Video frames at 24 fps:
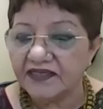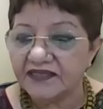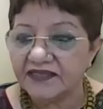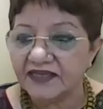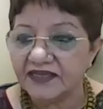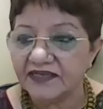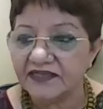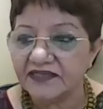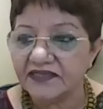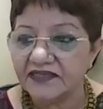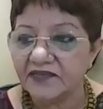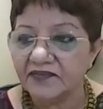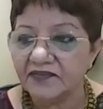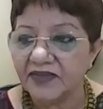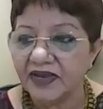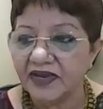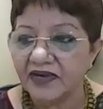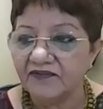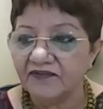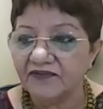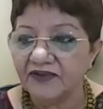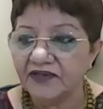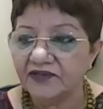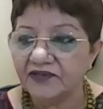In the sense, the
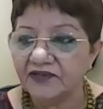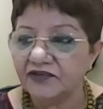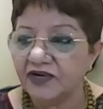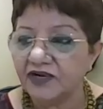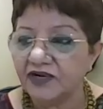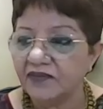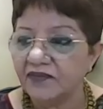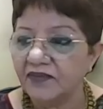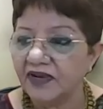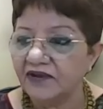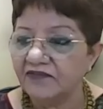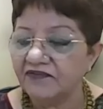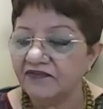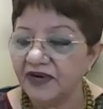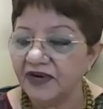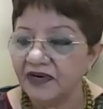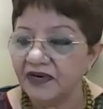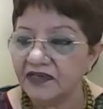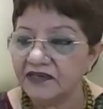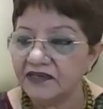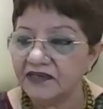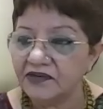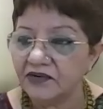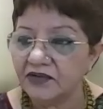man felt today my
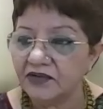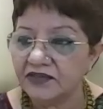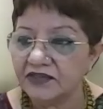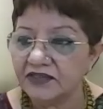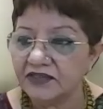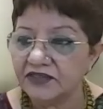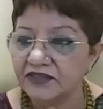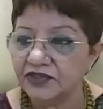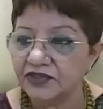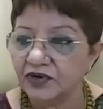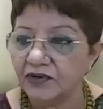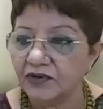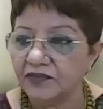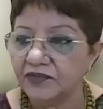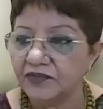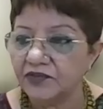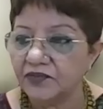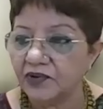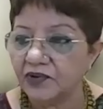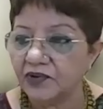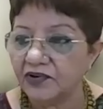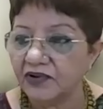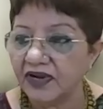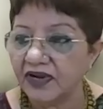friend has lost a job,
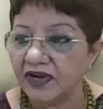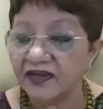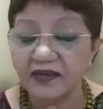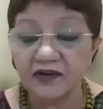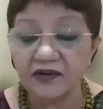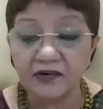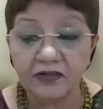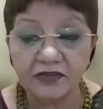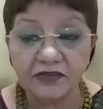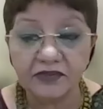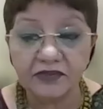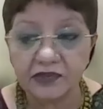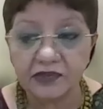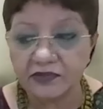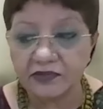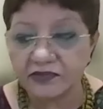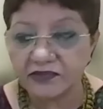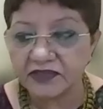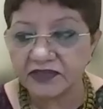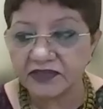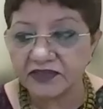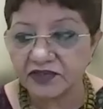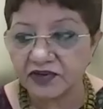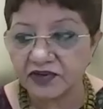tomorrow I can also
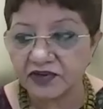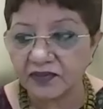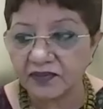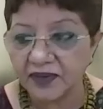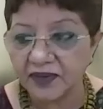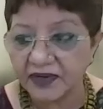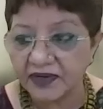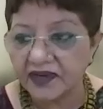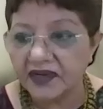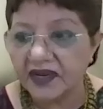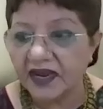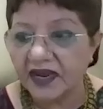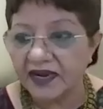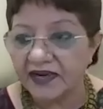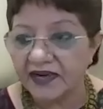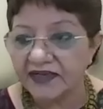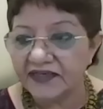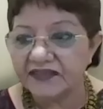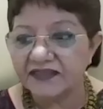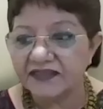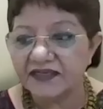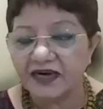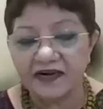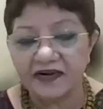lose a job.
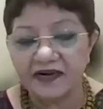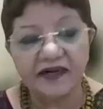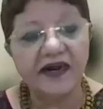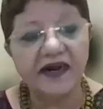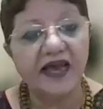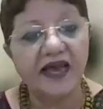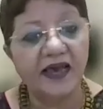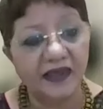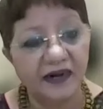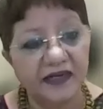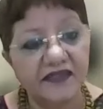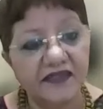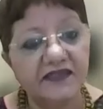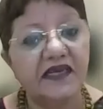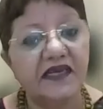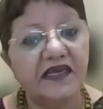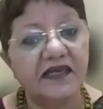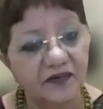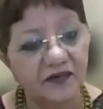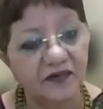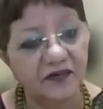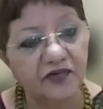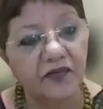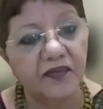And he started
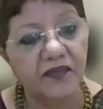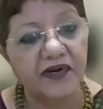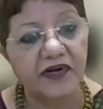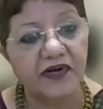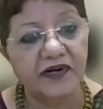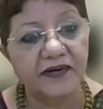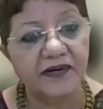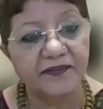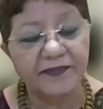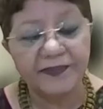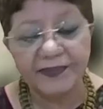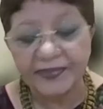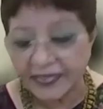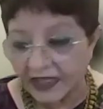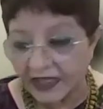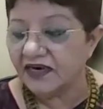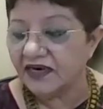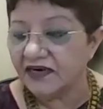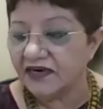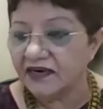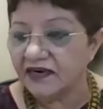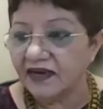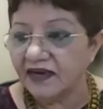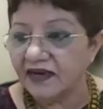harassing the woman. He
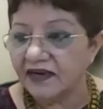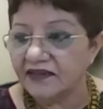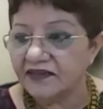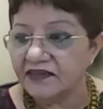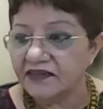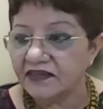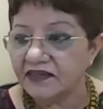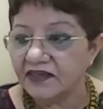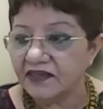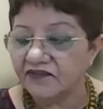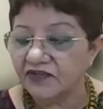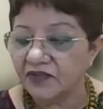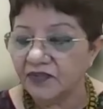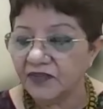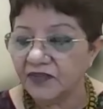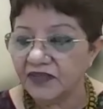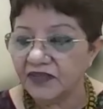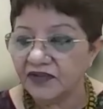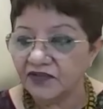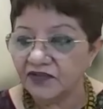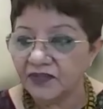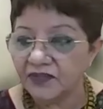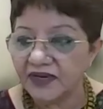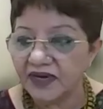started harassing the
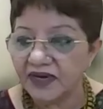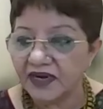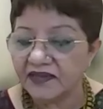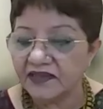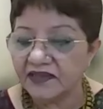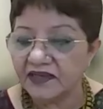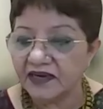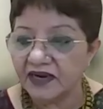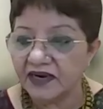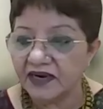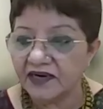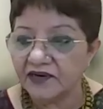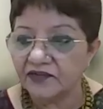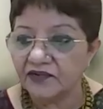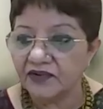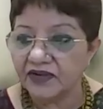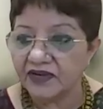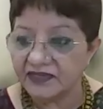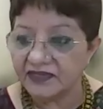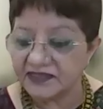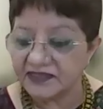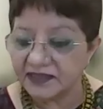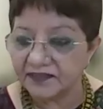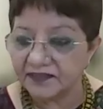woman. The woman either had
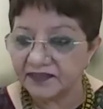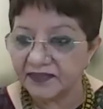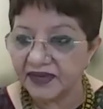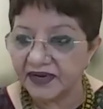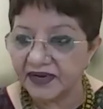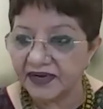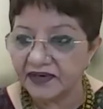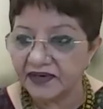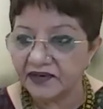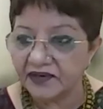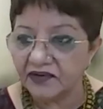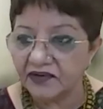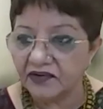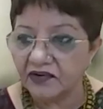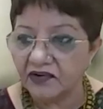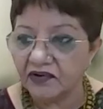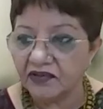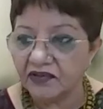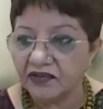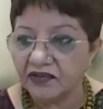to accept that